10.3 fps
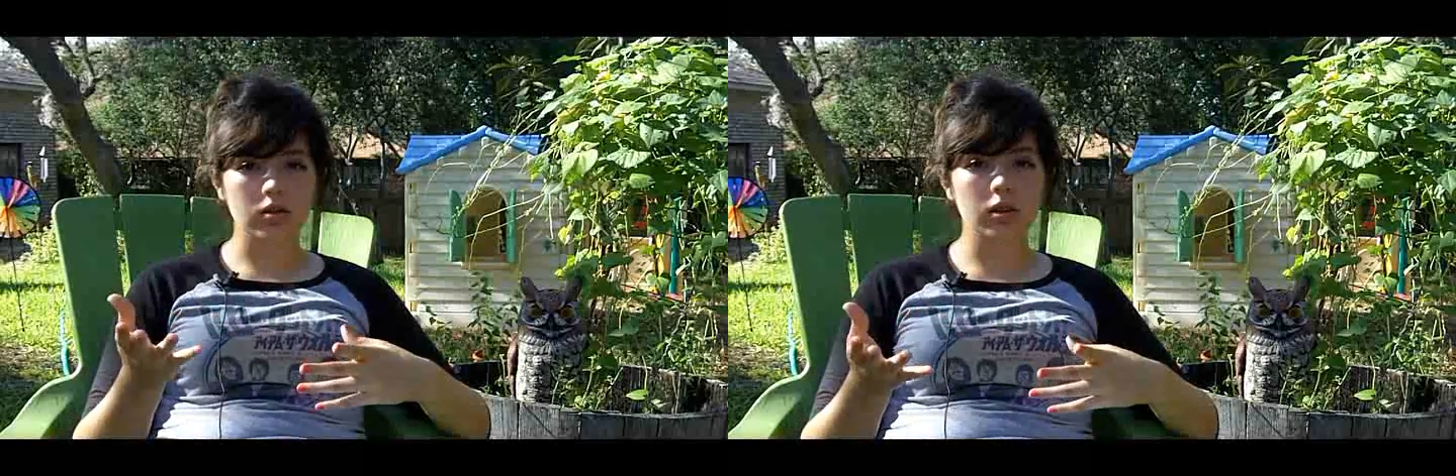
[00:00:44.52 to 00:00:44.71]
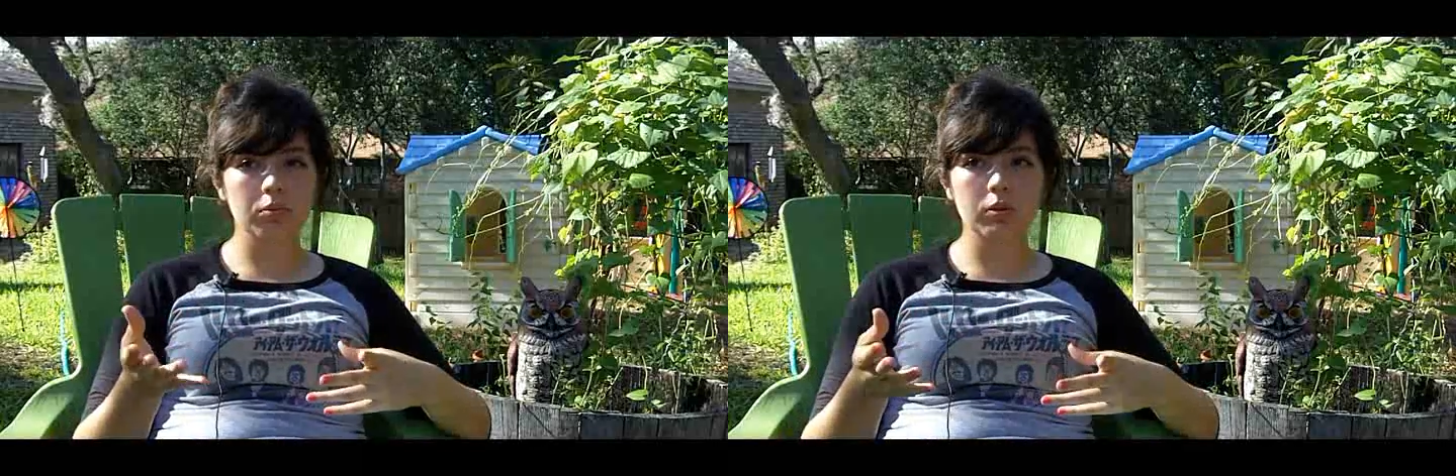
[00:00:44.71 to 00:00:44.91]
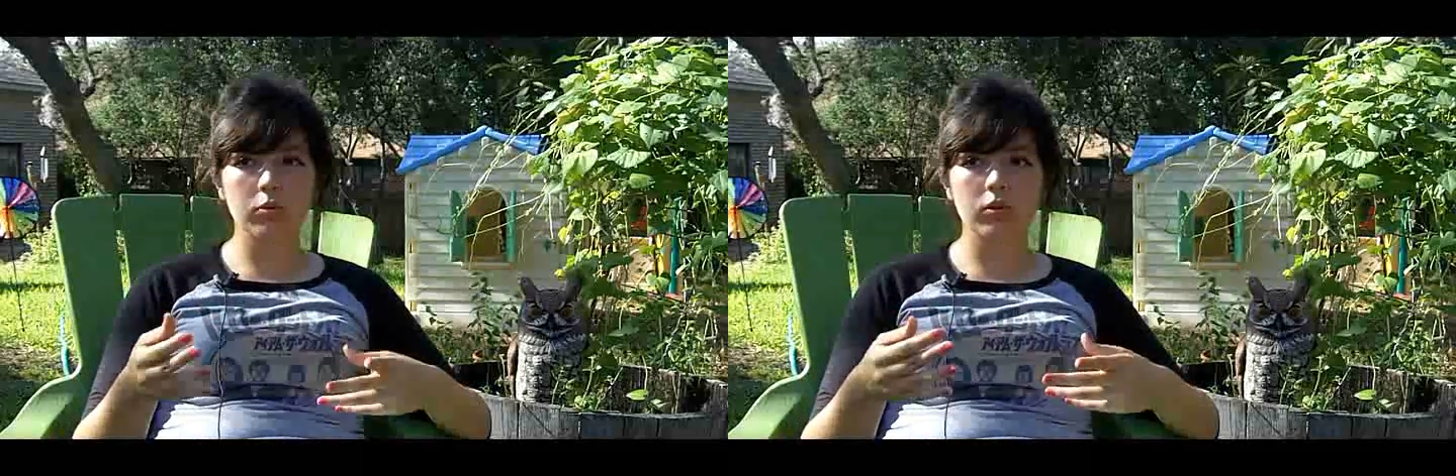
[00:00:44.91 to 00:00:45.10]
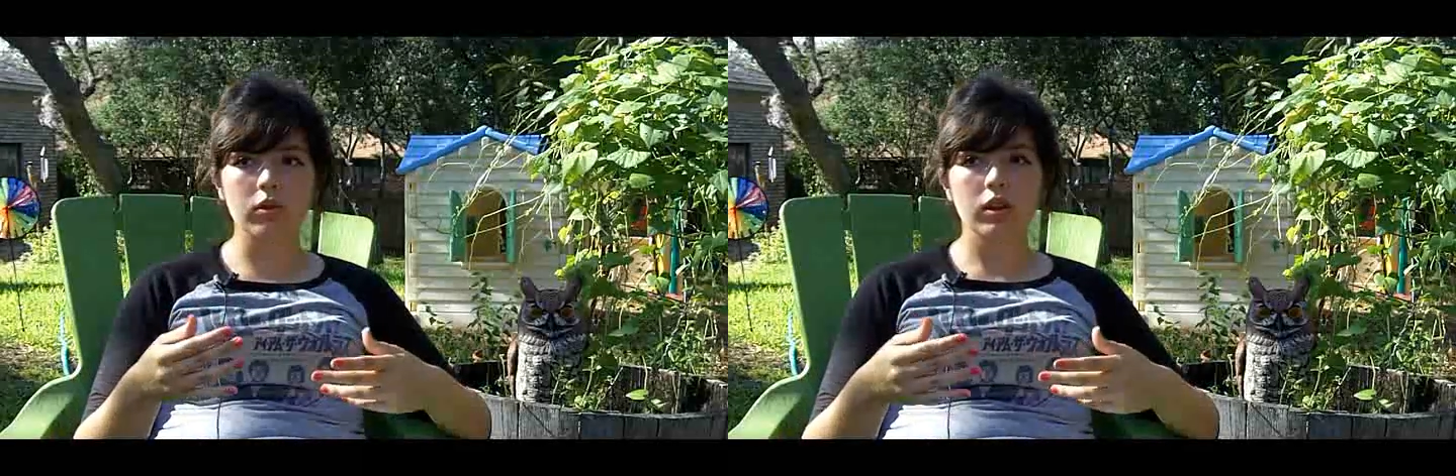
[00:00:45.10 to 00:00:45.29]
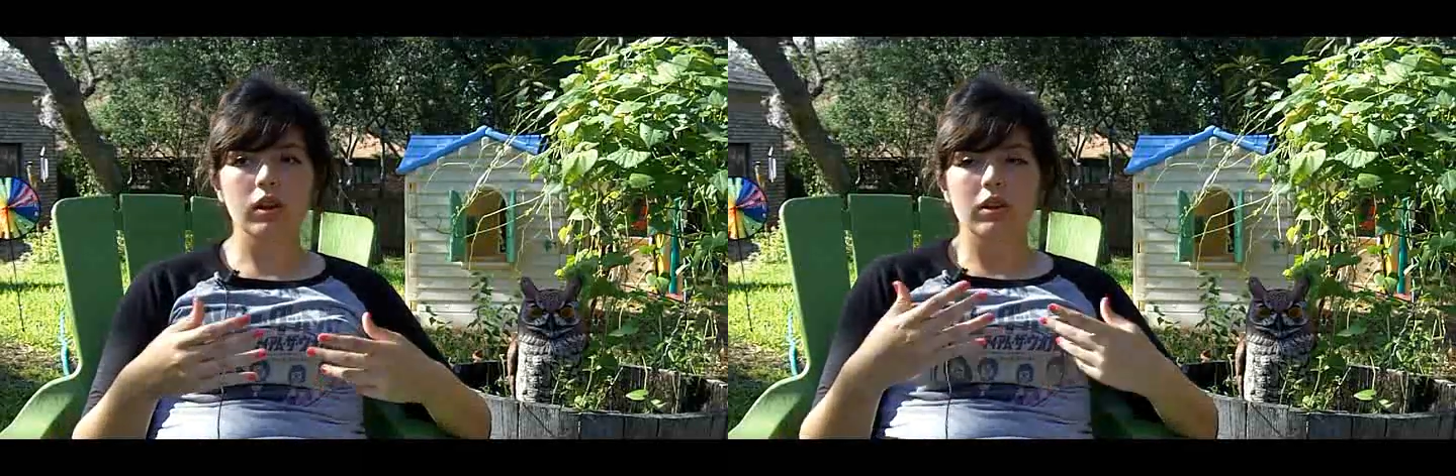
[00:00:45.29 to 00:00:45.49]
some
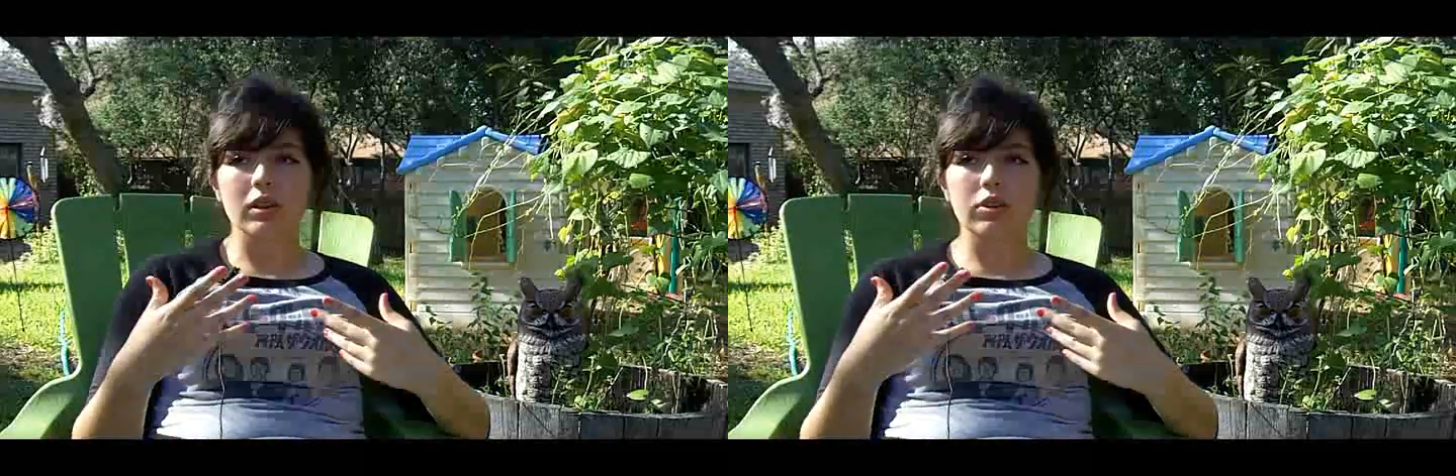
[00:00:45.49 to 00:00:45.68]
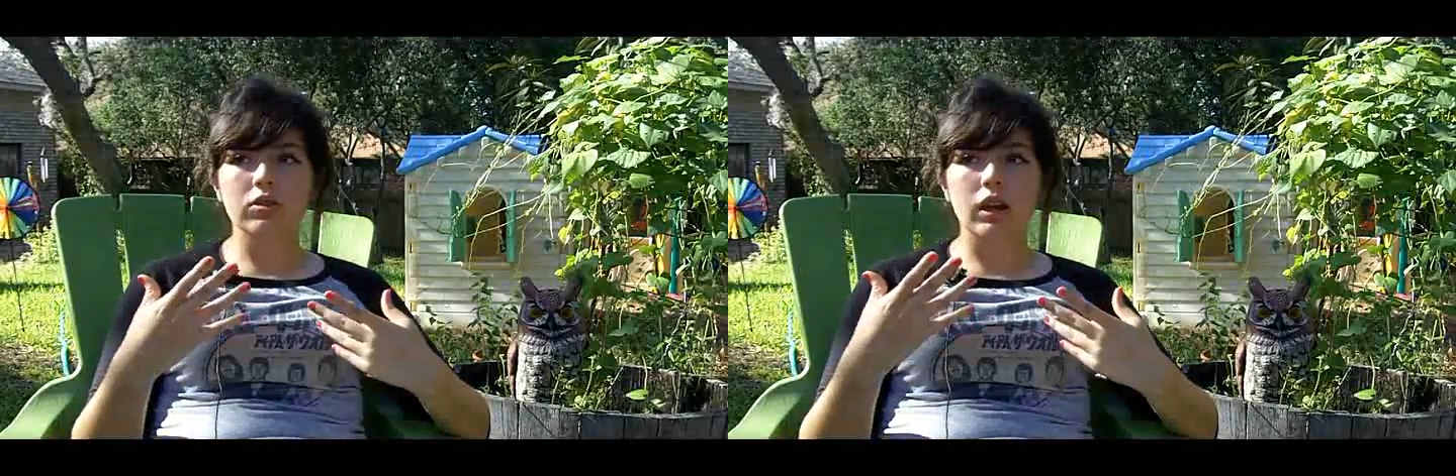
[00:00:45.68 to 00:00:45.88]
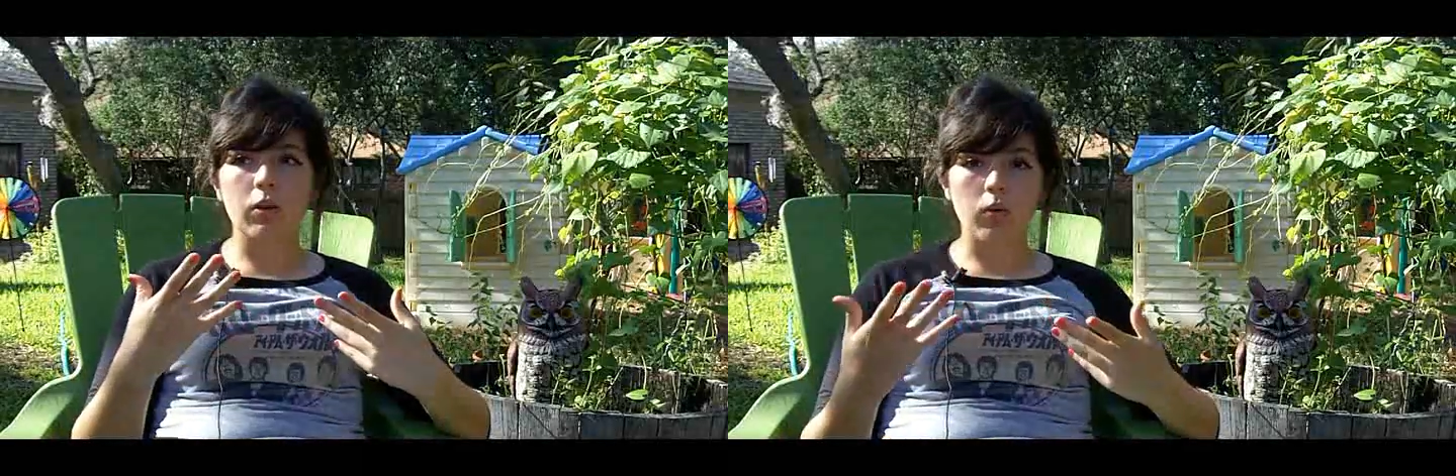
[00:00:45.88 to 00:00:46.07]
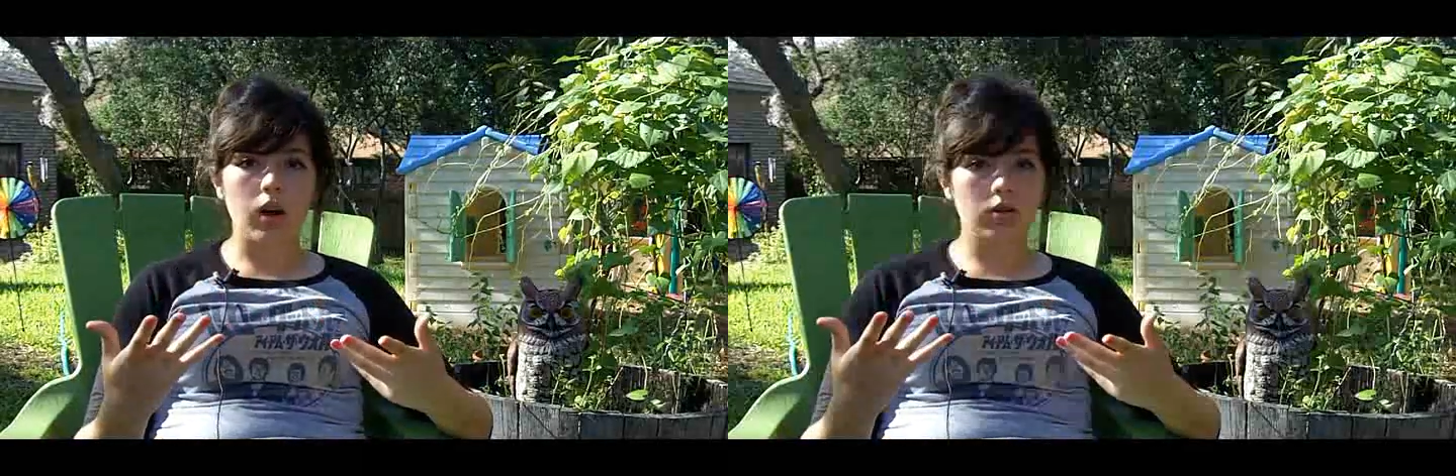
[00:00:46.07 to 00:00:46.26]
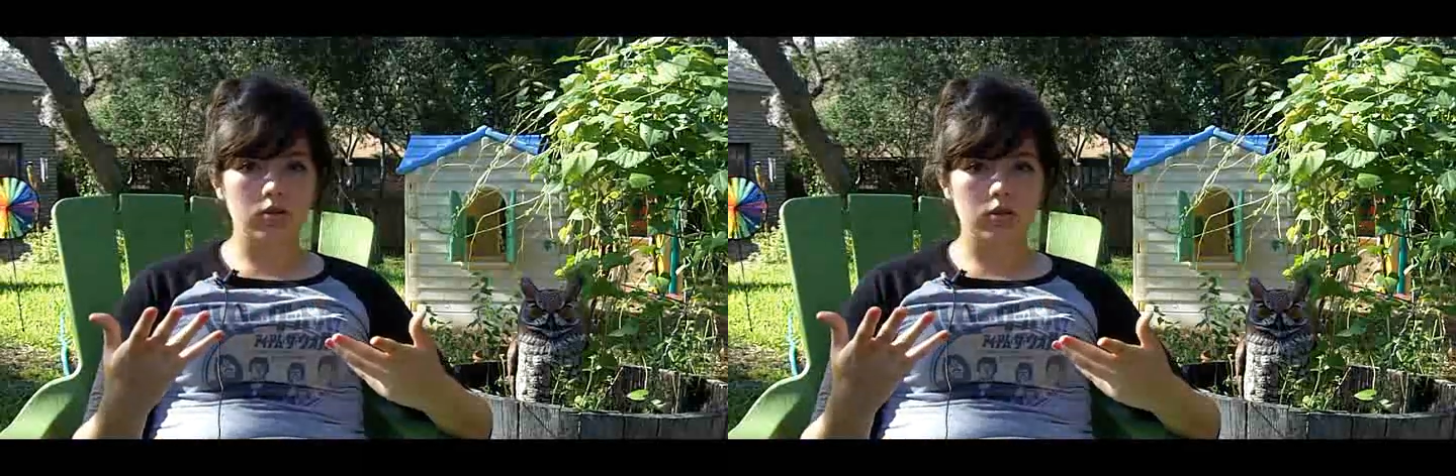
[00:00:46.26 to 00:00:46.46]
people, they just can't
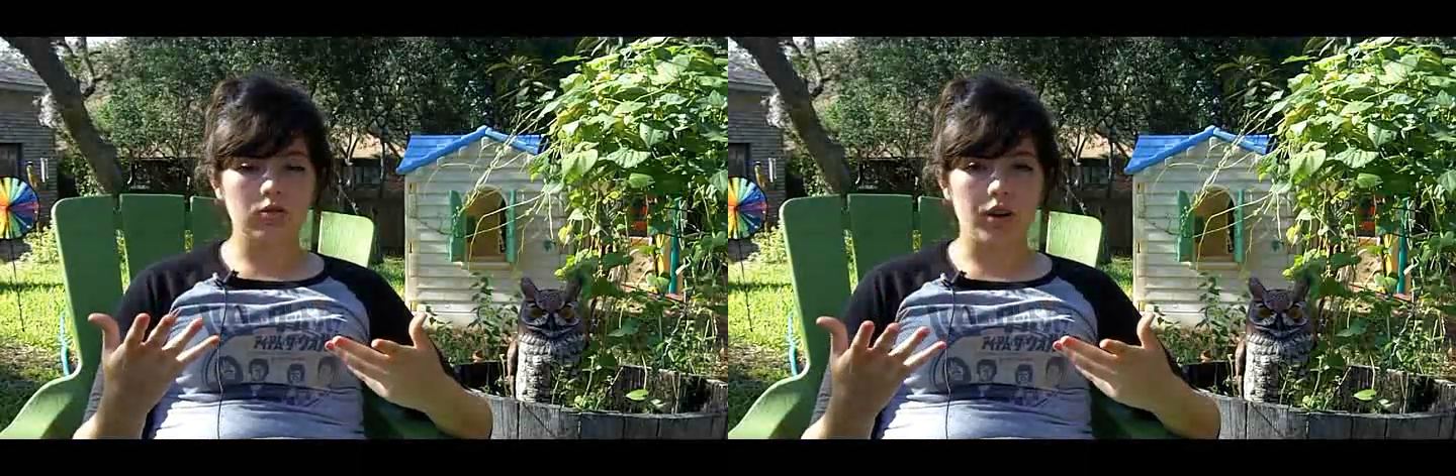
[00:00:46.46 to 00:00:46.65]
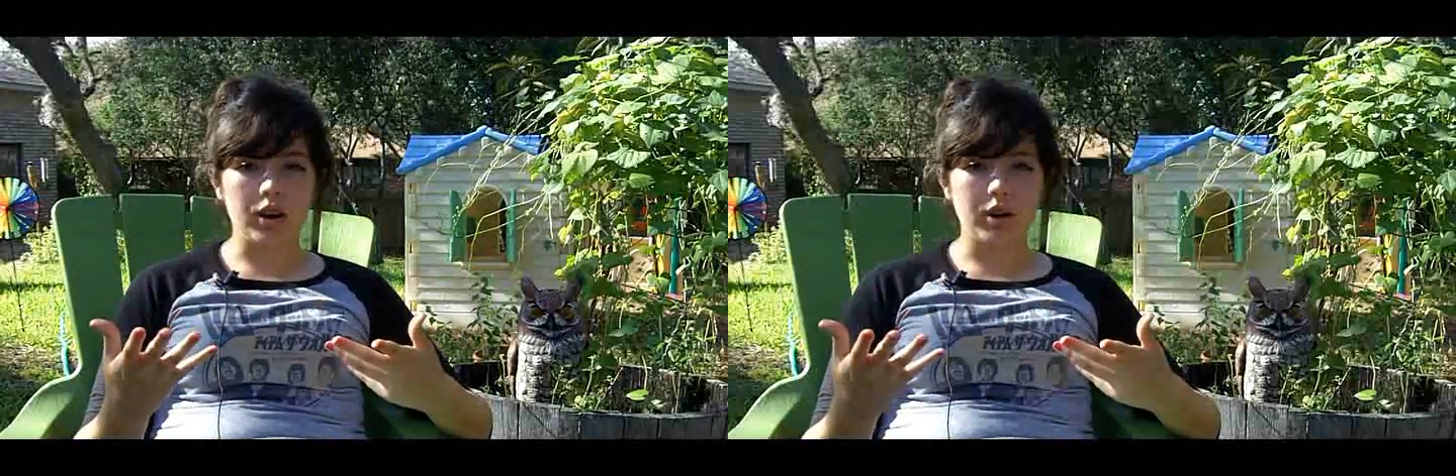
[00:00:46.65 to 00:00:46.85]
walk so far.